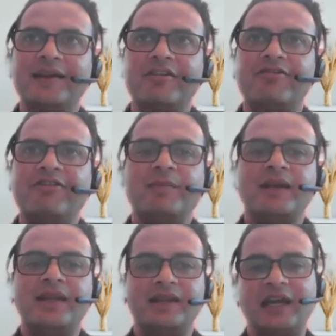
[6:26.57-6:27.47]
firm
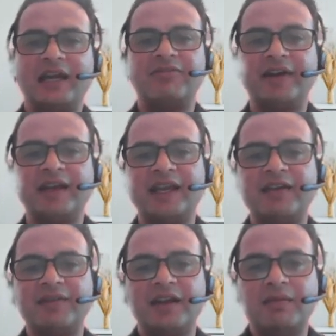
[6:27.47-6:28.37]
in time, forget
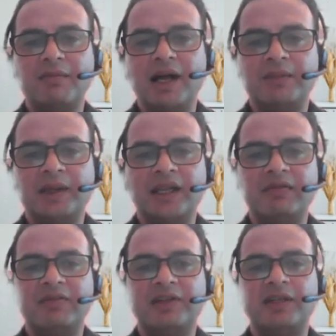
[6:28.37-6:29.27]
within a month, but
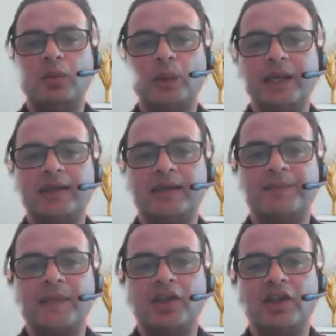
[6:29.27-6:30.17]
even within a week,
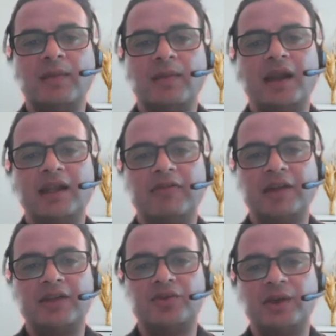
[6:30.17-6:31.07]
your demand can
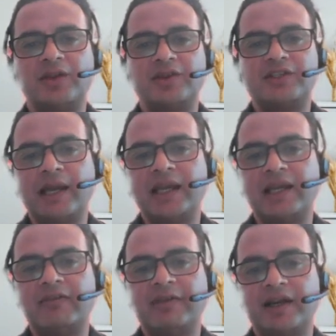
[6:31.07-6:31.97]
fluctuate, your supply
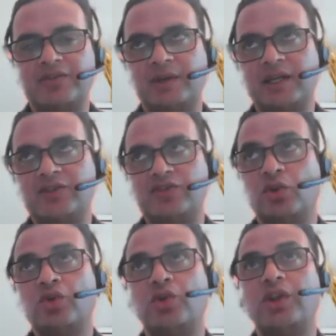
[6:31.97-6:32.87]
can fluctuate, and so
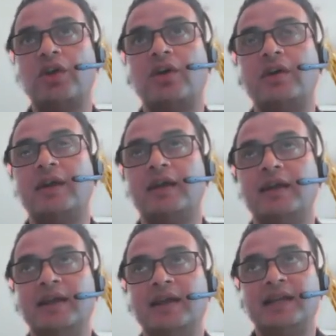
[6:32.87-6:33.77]
could your
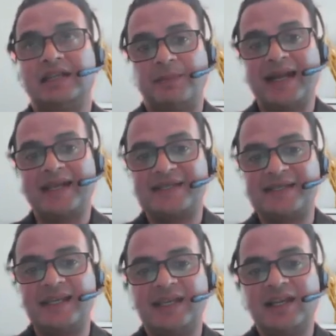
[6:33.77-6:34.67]

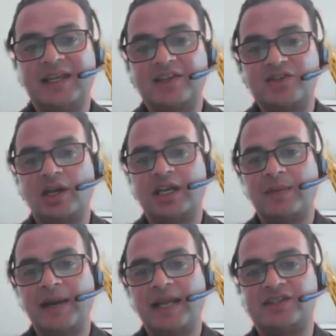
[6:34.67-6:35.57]
capacity, installed
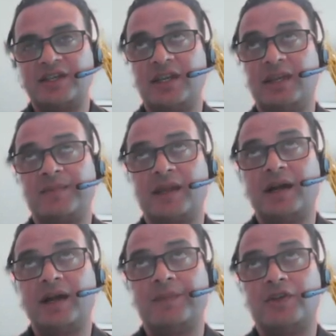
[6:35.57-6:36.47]
capacity.
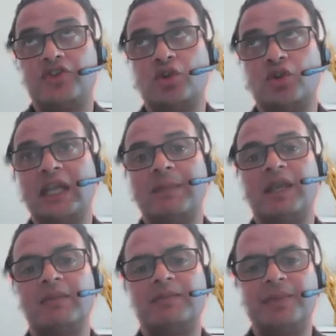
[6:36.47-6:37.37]
Should there
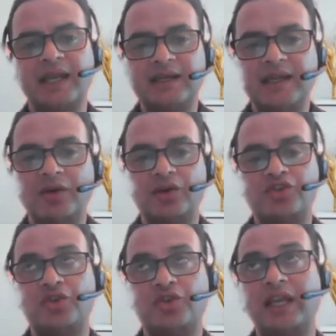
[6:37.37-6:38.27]
be a breakdown or
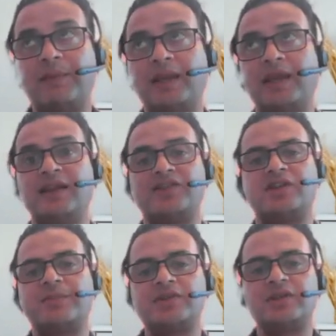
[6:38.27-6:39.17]
should there be a
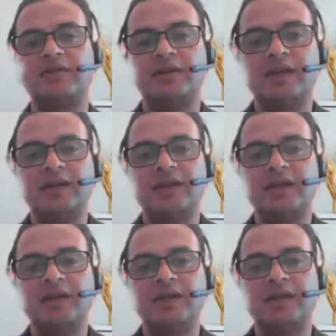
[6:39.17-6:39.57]
disruption